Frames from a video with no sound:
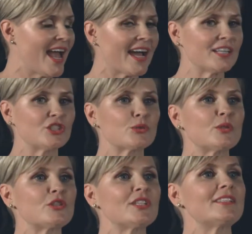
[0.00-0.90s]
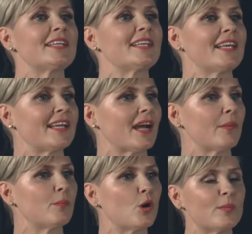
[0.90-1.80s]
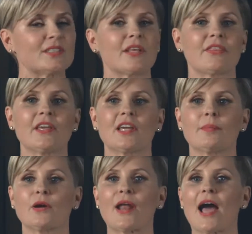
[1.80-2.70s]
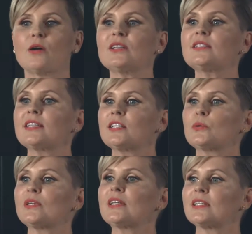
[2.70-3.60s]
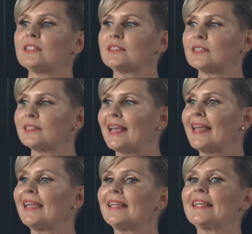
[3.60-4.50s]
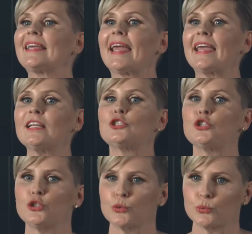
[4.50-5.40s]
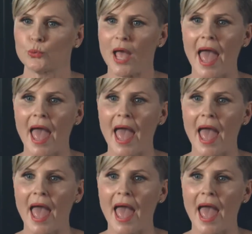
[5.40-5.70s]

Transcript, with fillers: And I just want you to take a moment to think about how does Hillary Clinton engage you